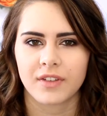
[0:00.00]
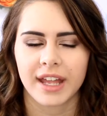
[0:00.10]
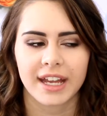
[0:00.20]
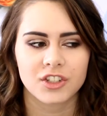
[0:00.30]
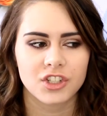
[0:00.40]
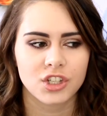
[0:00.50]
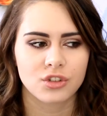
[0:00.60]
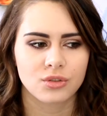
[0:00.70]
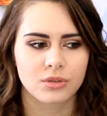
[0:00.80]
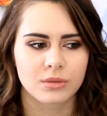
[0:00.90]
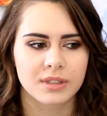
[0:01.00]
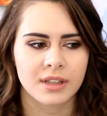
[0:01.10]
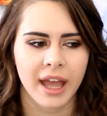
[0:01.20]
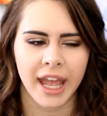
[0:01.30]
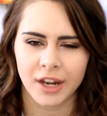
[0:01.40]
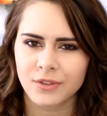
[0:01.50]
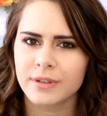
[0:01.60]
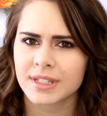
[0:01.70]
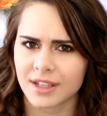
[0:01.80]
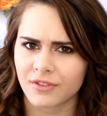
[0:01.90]
I actually use a handful
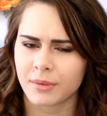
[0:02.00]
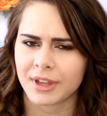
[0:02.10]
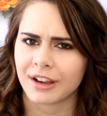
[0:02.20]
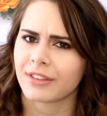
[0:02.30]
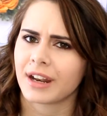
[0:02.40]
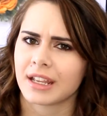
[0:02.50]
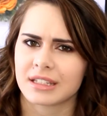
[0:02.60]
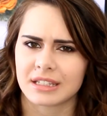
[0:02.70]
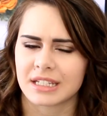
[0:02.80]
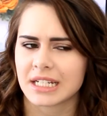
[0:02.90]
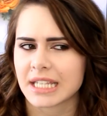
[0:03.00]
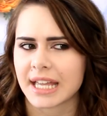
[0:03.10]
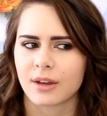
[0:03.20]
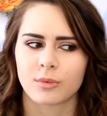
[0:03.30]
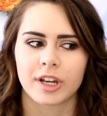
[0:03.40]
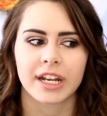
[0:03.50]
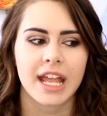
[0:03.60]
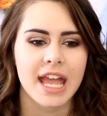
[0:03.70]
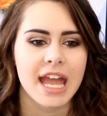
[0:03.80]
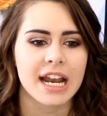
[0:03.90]
of stuff from there that I didn't think I would. And
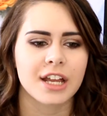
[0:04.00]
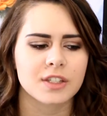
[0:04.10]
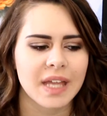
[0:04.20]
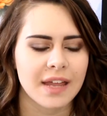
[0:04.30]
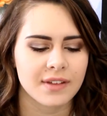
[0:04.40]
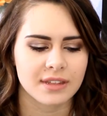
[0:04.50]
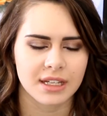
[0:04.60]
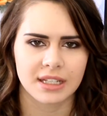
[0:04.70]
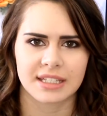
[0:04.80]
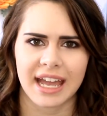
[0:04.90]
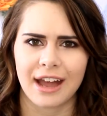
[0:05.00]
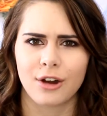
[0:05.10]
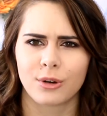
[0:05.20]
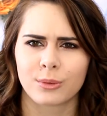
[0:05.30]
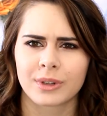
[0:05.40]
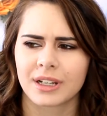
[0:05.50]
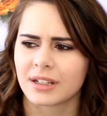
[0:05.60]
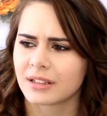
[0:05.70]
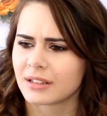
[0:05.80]
I also have like the Town